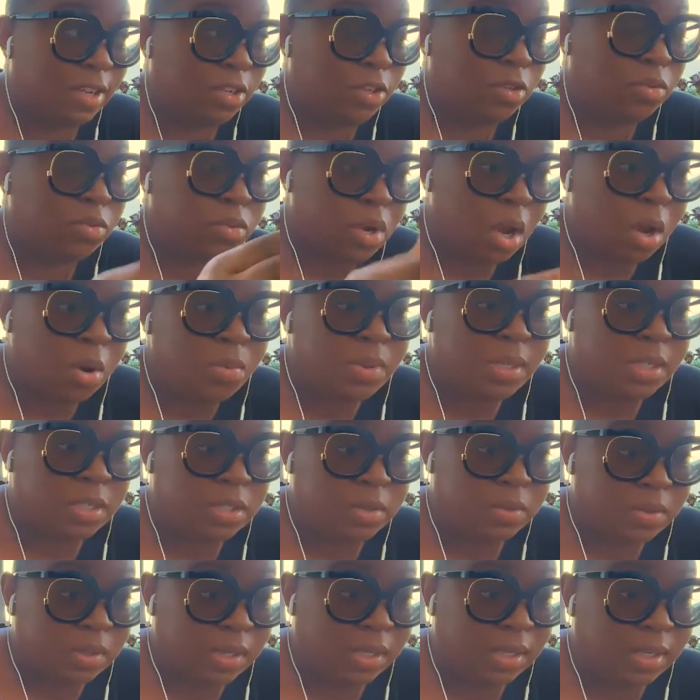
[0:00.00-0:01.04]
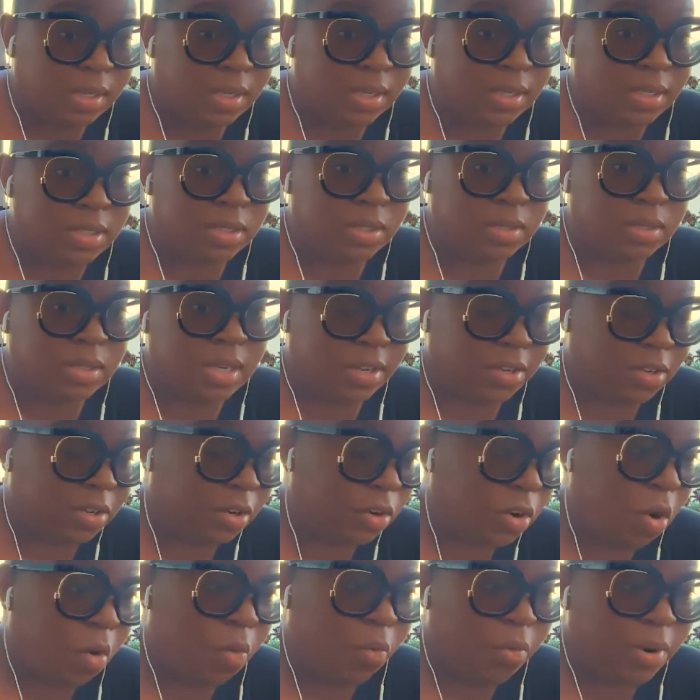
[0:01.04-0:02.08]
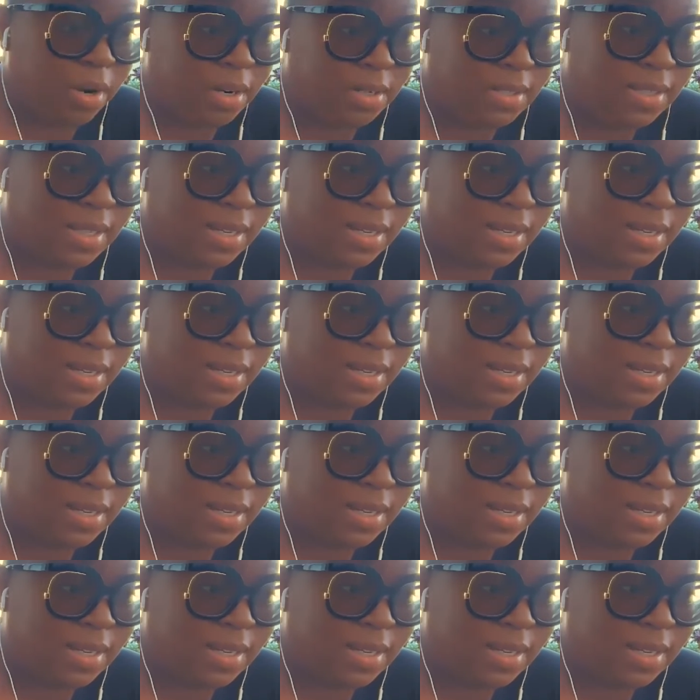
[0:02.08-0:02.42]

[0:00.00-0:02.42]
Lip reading: you know that you need to take your career to the